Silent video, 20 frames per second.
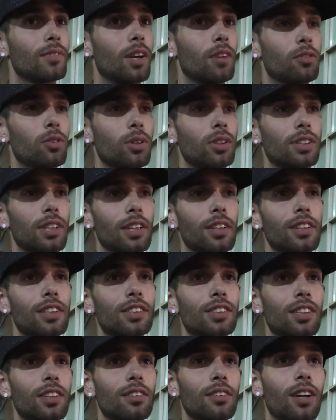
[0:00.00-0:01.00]
Of course,
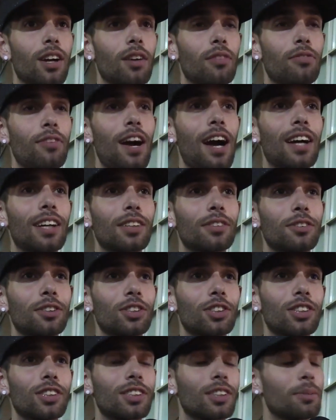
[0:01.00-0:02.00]
aliens are a fact for
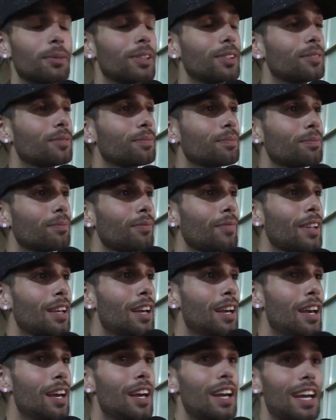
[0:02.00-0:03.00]
sure. Come on,
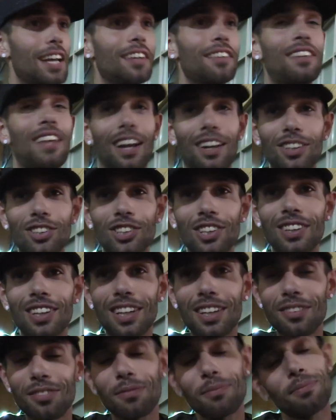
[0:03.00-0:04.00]
intelligent
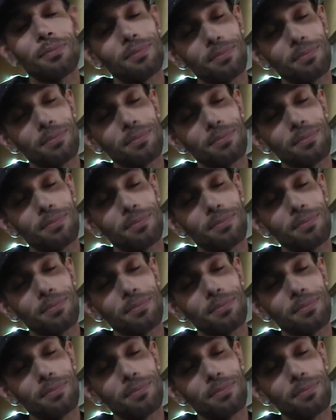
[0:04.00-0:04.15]
life?